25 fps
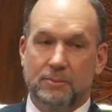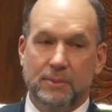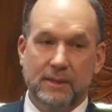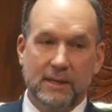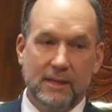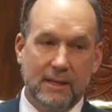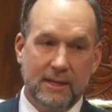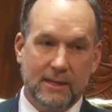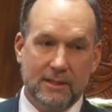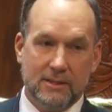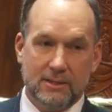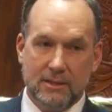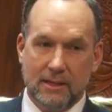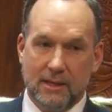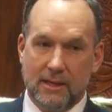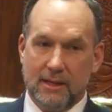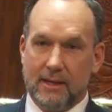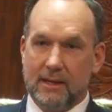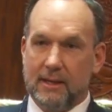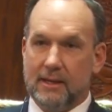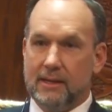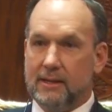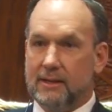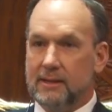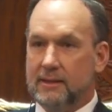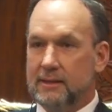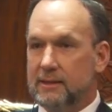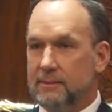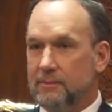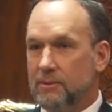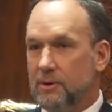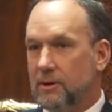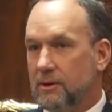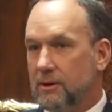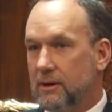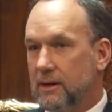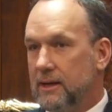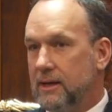PSA,
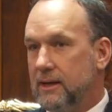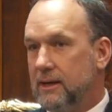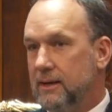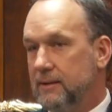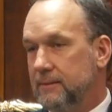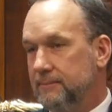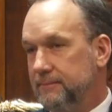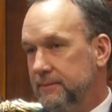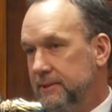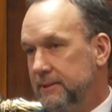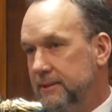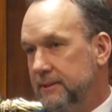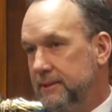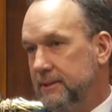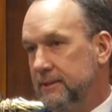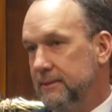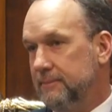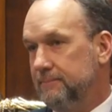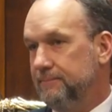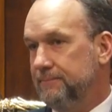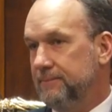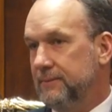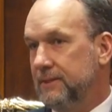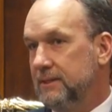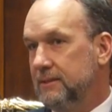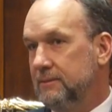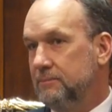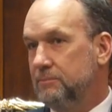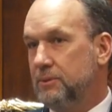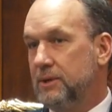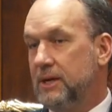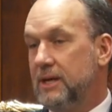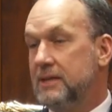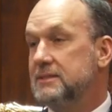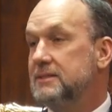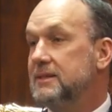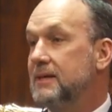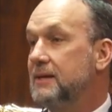MRI, um,
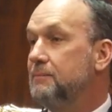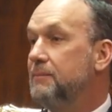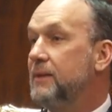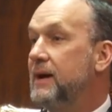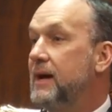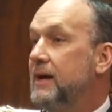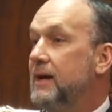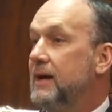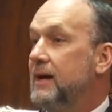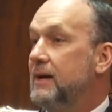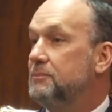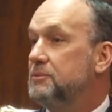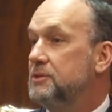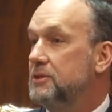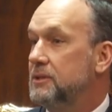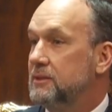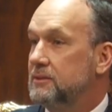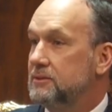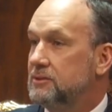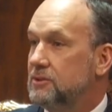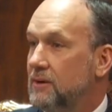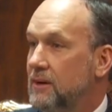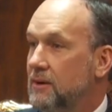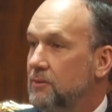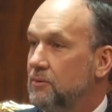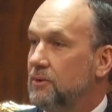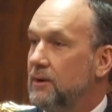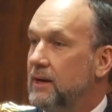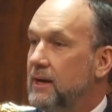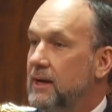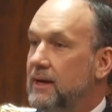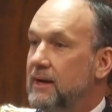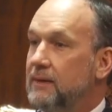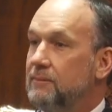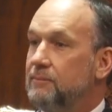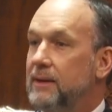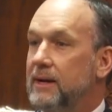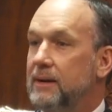prostate biopsy. So I will
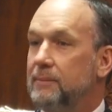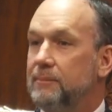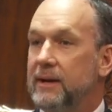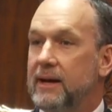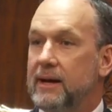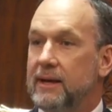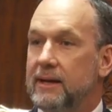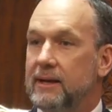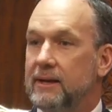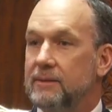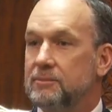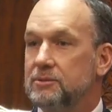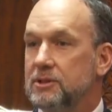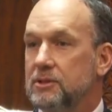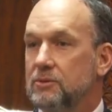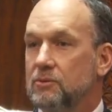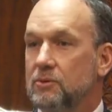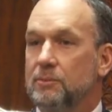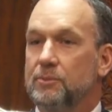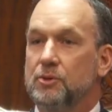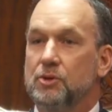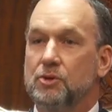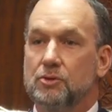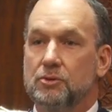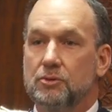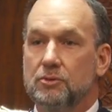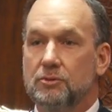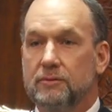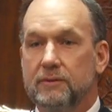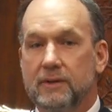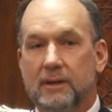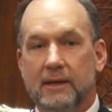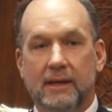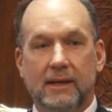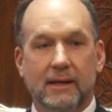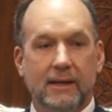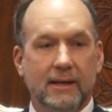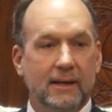have my biopsy removed.
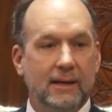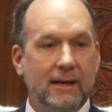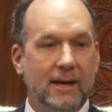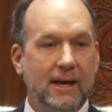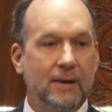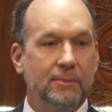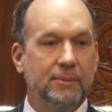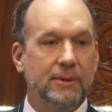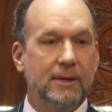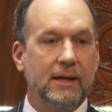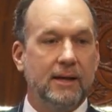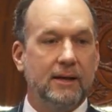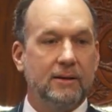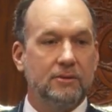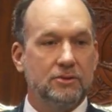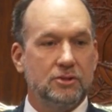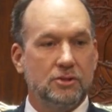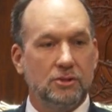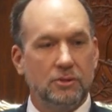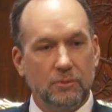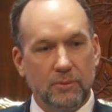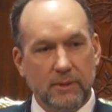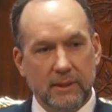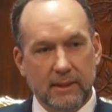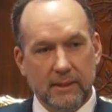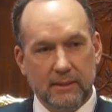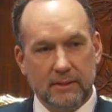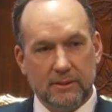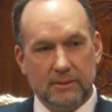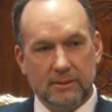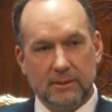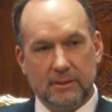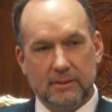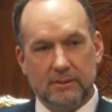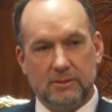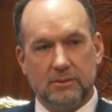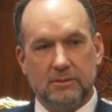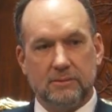I'll be out two
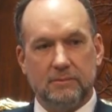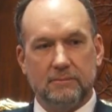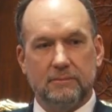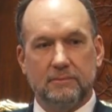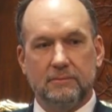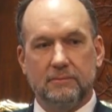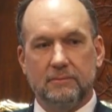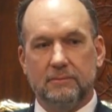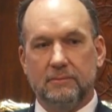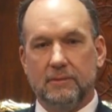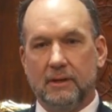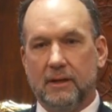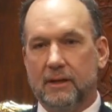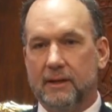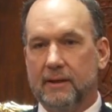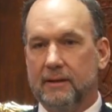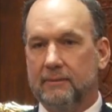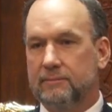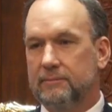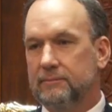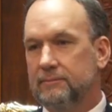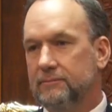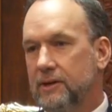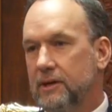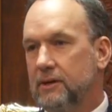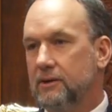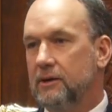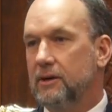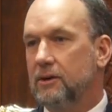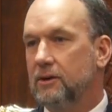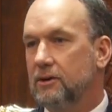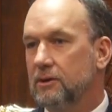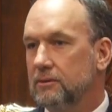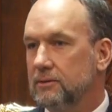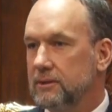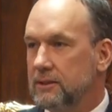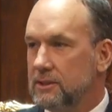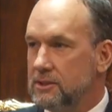weeks. It's uh, very
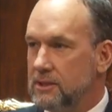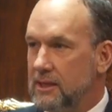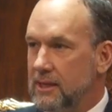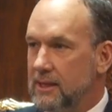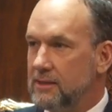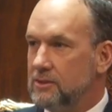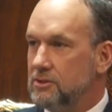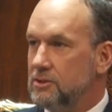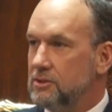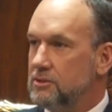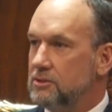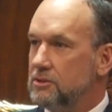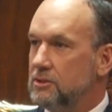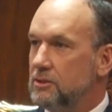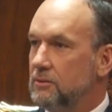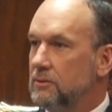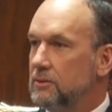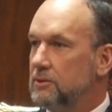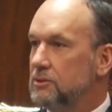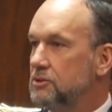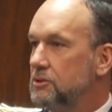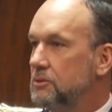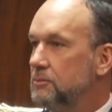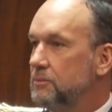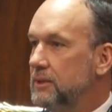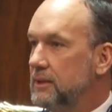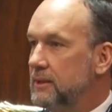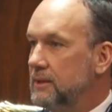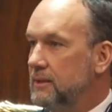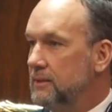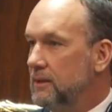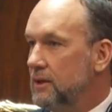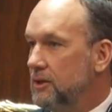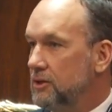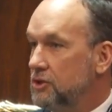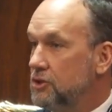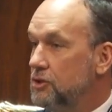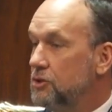early stages, so it should
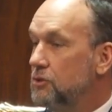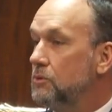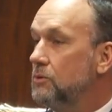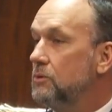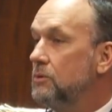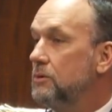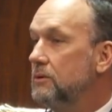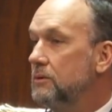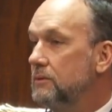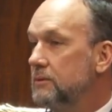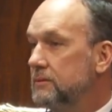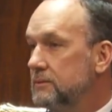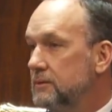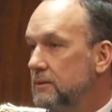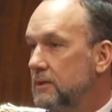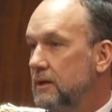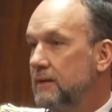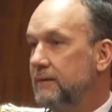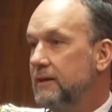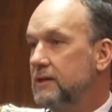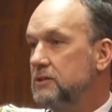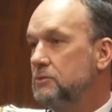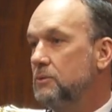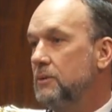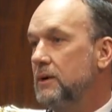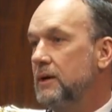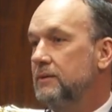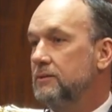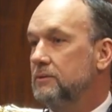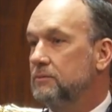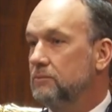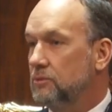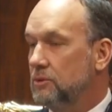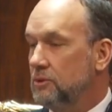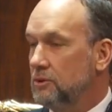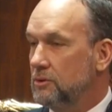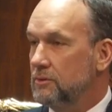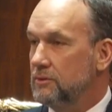be a cure. Uh, that's why the,
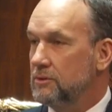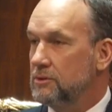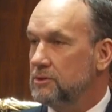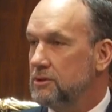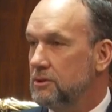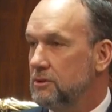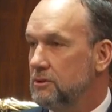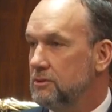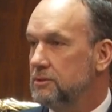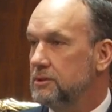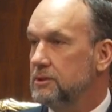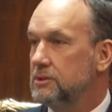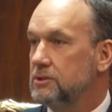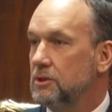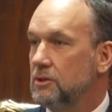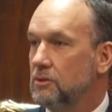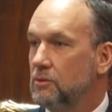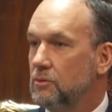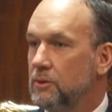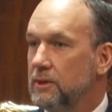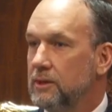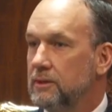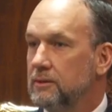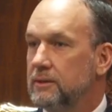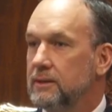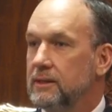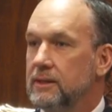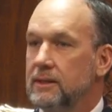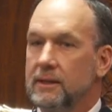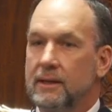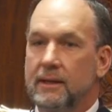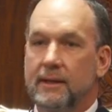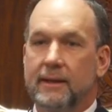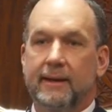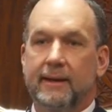we're doing the surgery so quickly.